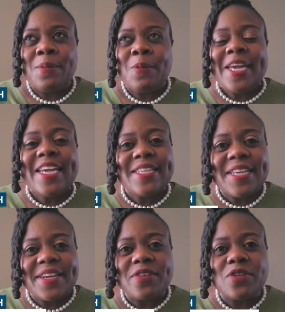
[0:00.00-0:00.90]
We
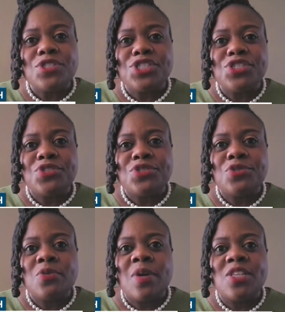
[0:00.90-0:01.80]
endeavor
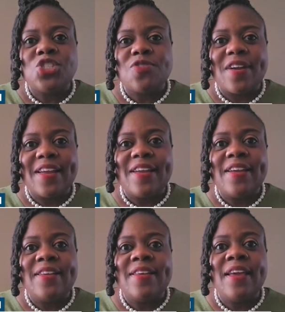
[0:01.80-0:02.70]
to
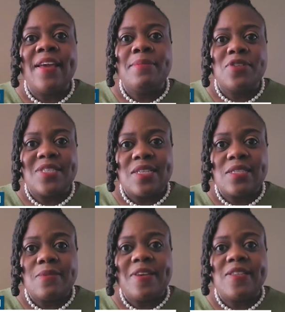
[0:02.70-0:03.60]
train
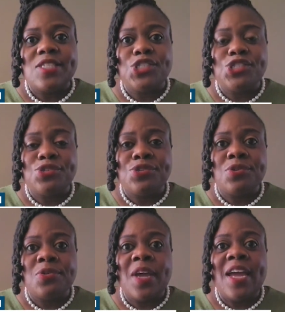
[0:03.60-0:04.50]
participants
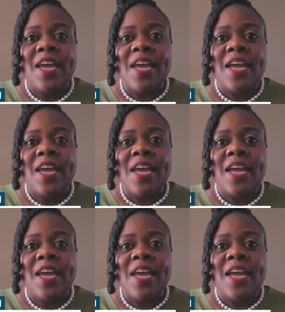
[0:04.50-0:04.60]
to